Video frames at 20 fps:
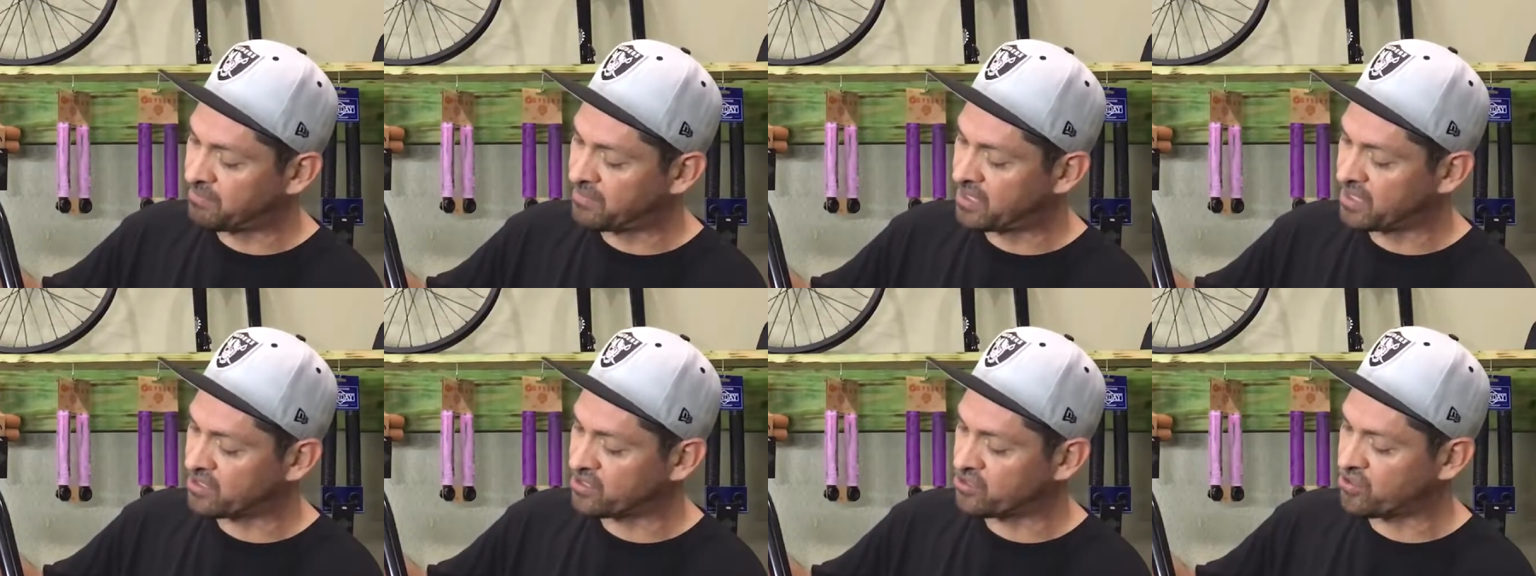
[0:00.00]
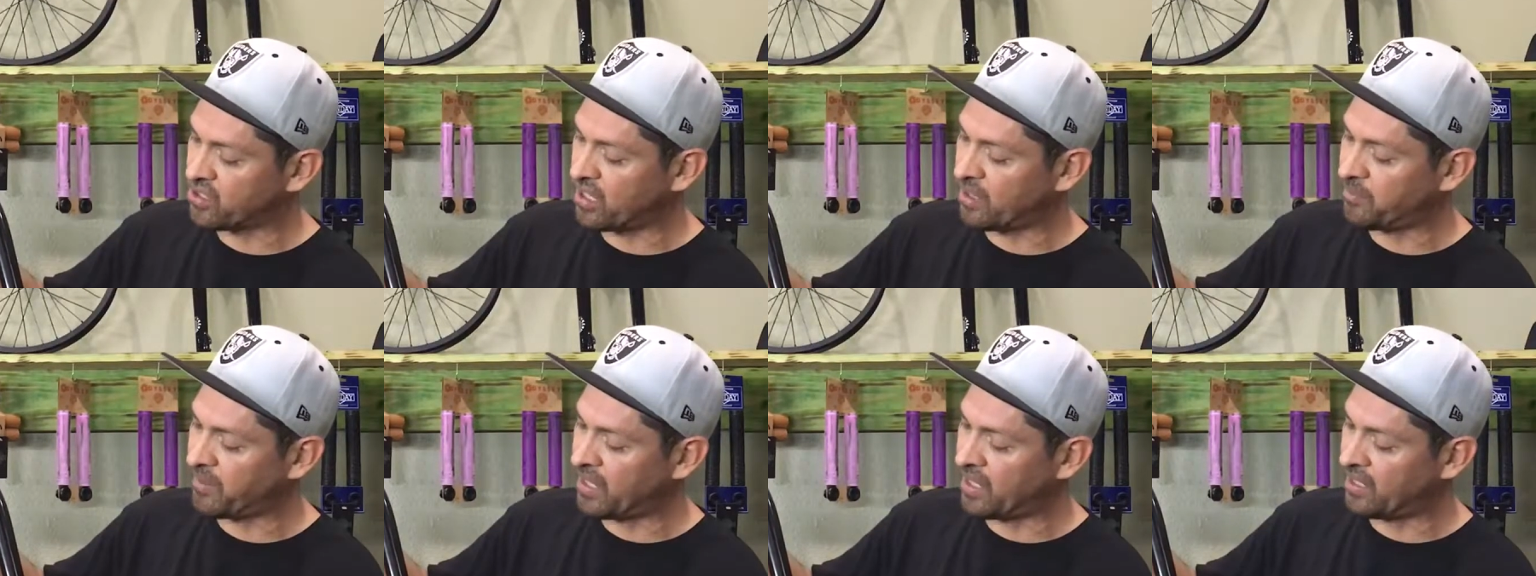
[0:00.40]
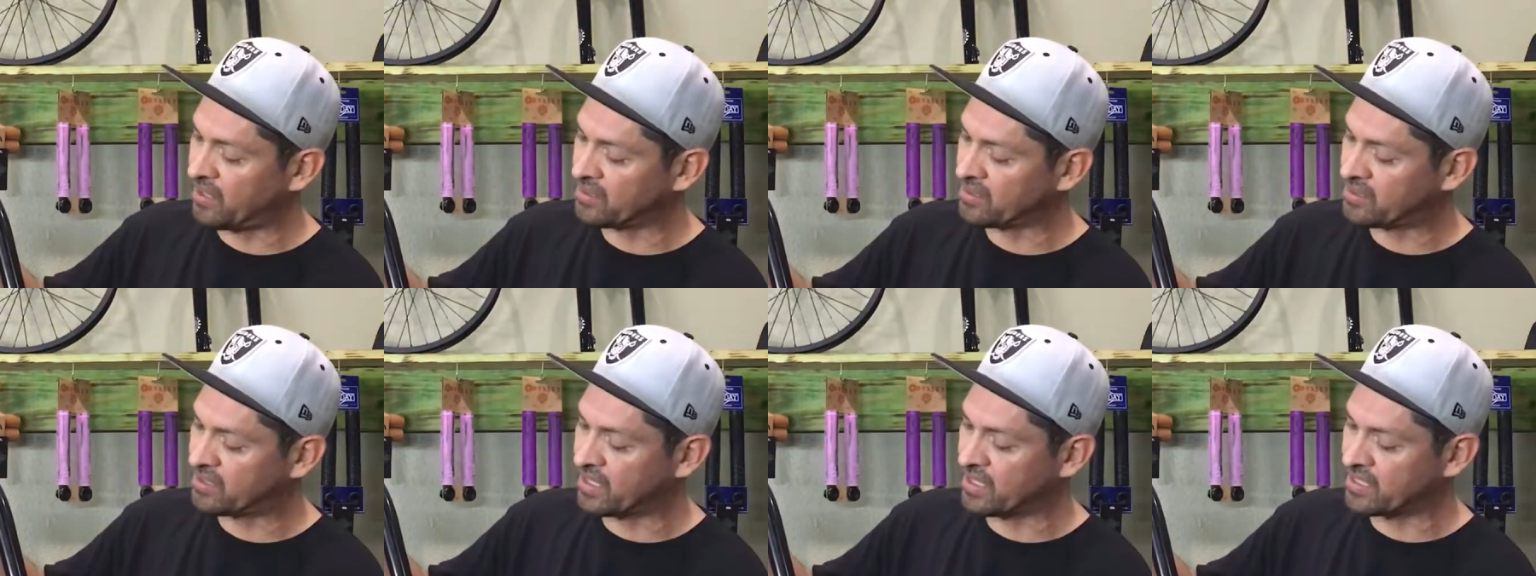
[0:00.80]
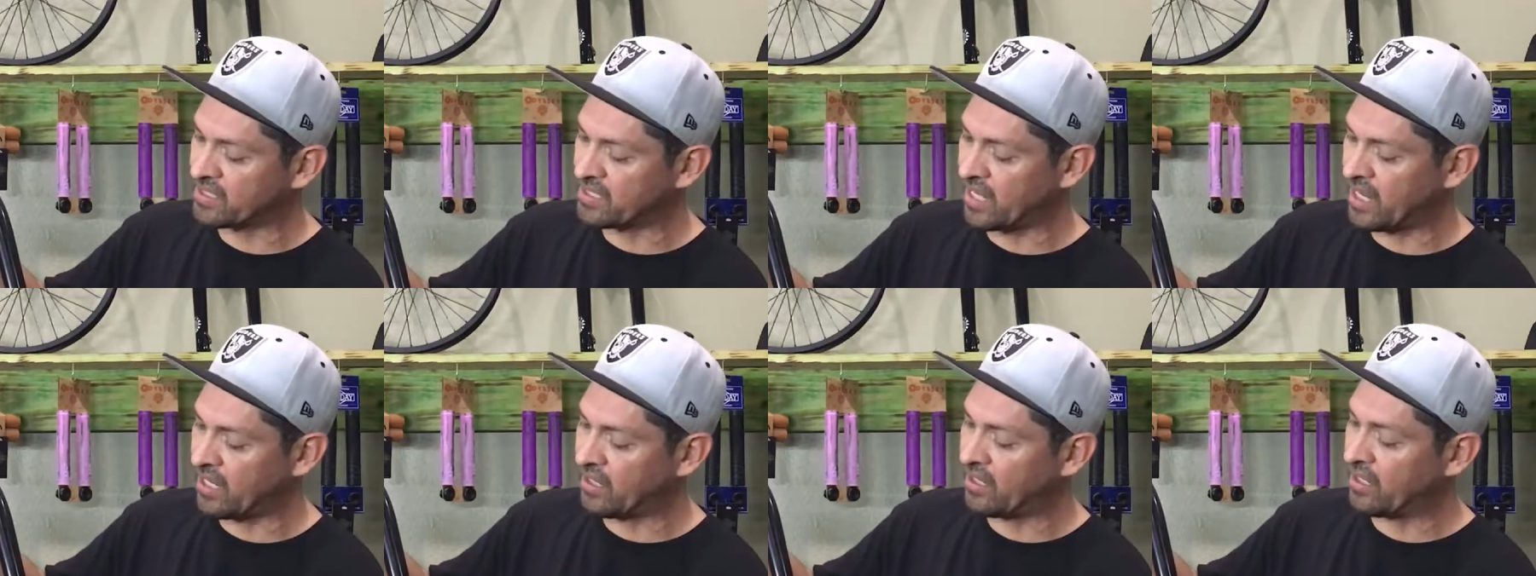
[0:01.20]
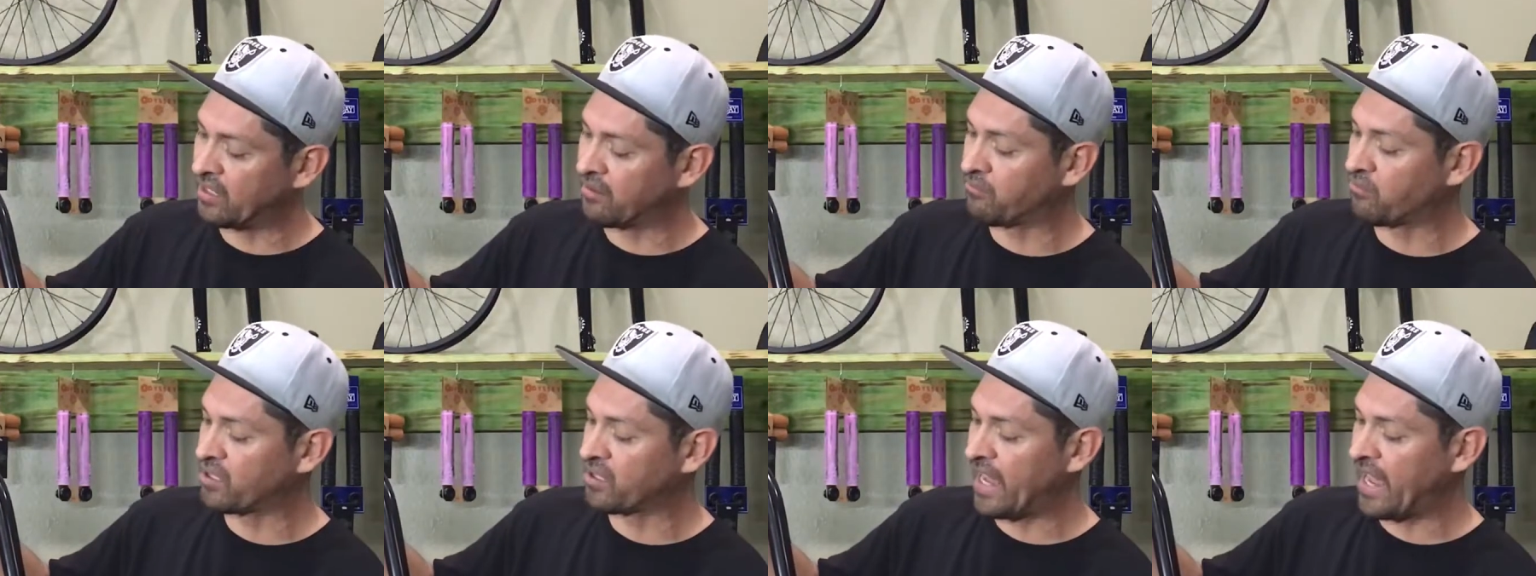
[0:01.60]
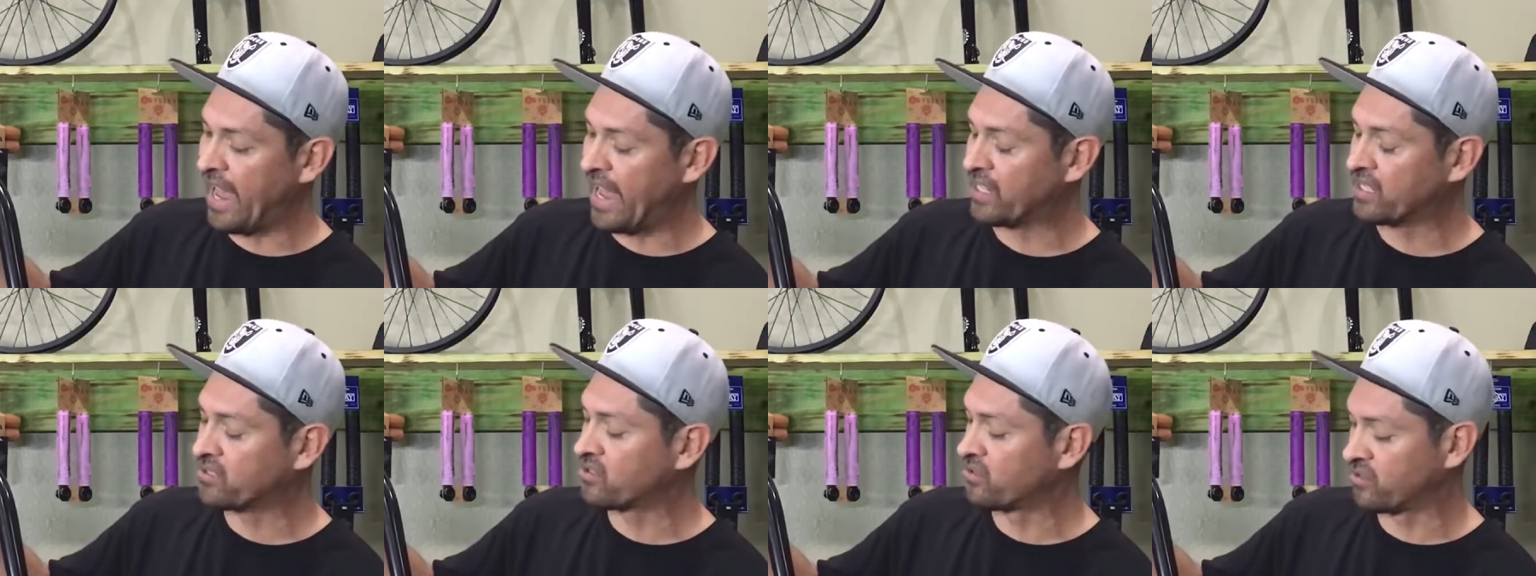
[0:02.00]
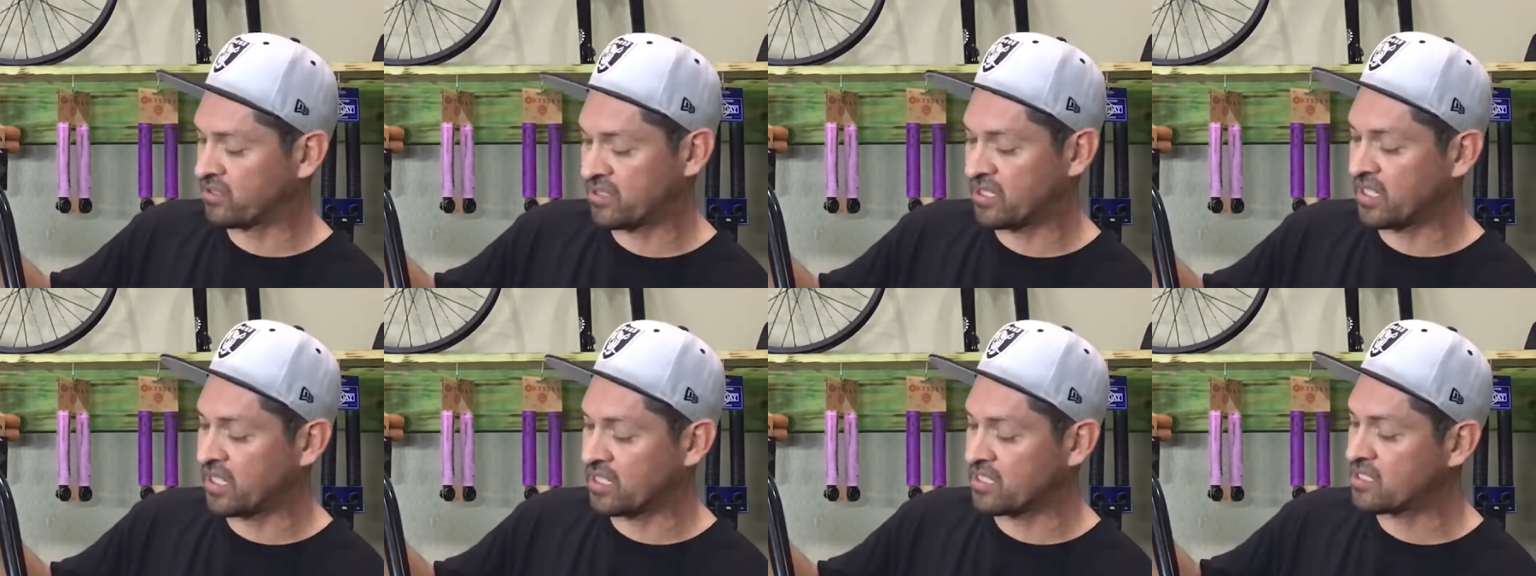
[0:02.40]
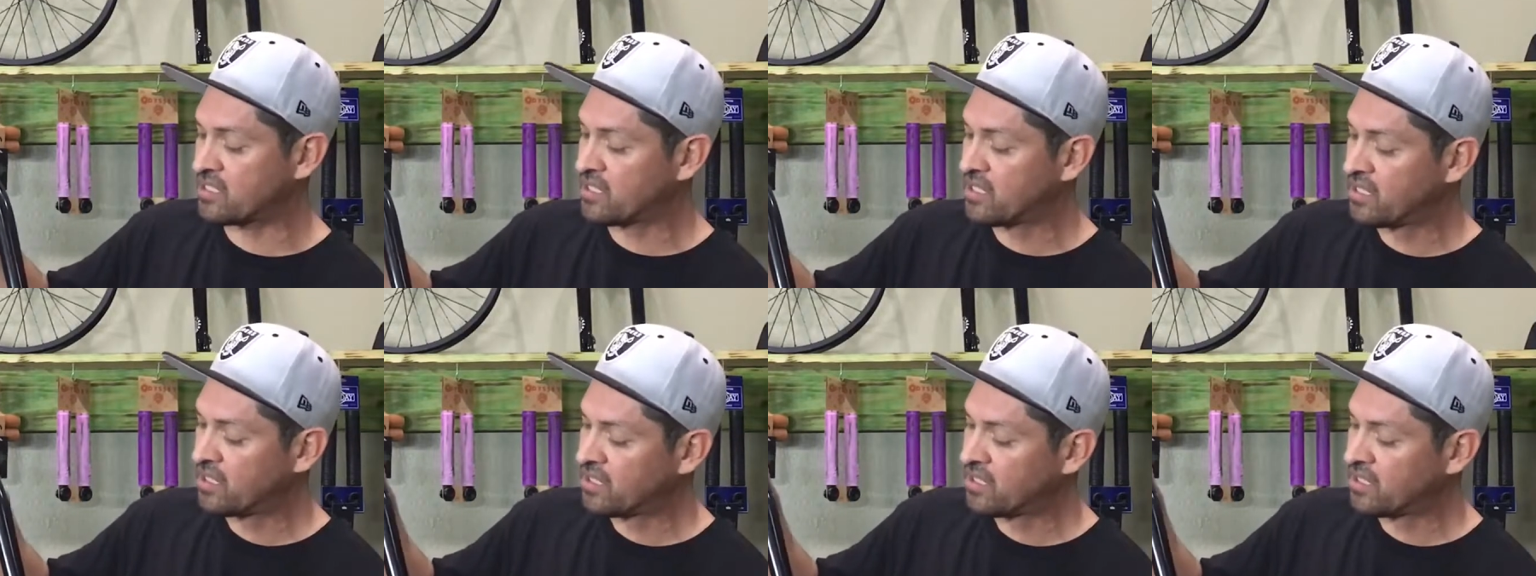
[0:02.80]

dropout sticks out and where the axle sits.